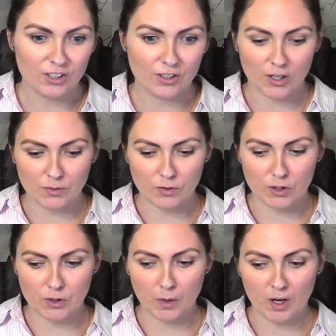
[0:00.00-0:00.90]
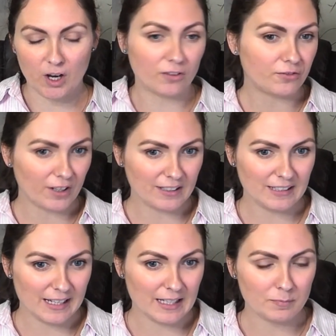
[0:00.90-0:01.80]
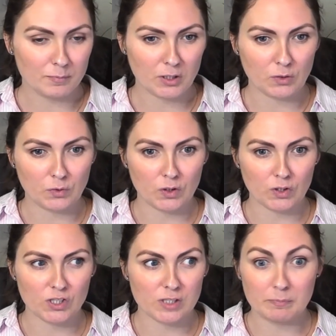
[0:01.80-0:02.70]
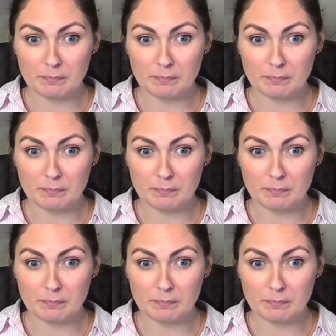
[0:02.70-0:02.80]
You are friendly, but you're not